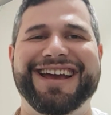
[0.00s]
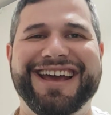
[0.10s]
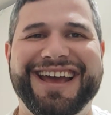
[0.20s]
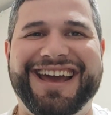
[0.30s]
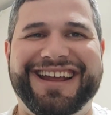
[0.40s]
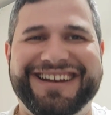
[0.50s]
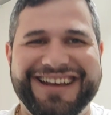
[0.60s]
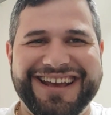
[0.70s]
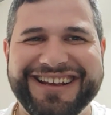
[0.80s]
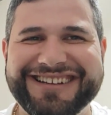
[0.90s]
And
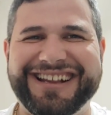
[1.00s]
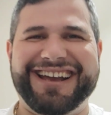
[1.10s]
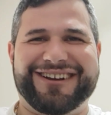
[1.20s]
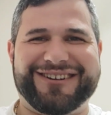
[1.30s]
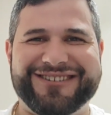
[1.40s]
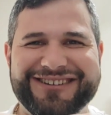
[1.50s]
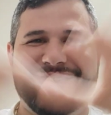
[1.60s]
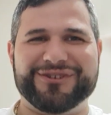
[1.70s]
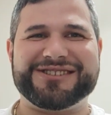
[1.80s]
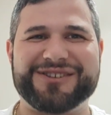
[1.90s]
he like
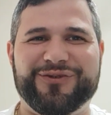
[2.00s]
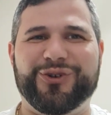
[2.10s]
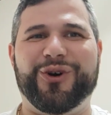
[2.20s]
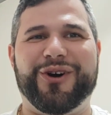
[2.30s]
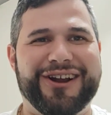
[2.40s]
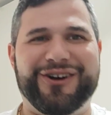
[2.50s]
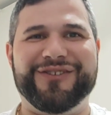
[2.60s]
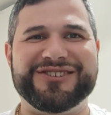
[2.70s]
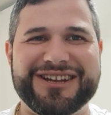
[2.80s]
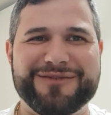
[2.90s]
levels the floor, and all
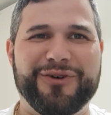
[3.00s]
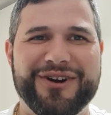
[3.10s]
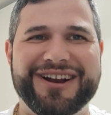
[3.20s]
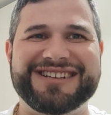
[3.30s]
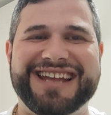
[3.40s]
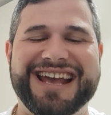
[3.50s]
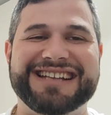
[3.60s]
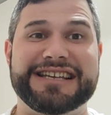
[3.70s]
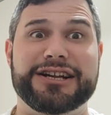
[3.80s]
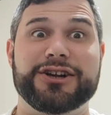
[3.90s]
of a sudden Morty
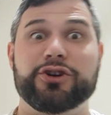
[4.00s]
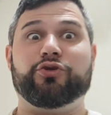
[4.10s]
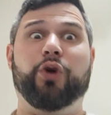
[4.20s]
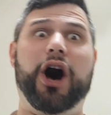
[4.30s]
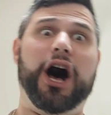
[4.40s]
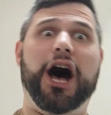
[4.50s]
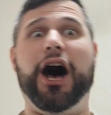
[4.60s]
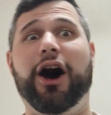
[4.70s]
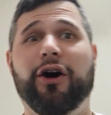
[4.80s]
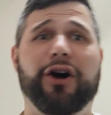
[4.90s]
stands in and goes,
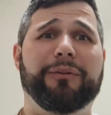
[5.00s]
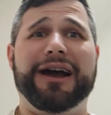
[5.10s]
"Whoa,